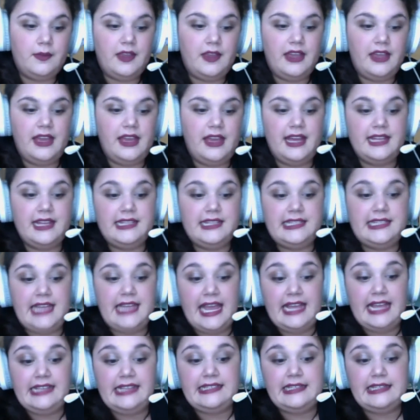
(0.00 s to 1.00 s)
it
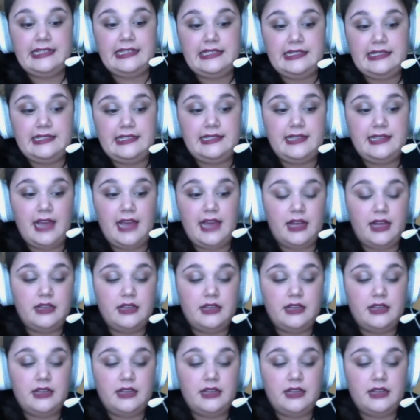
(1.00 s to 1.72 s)
takes a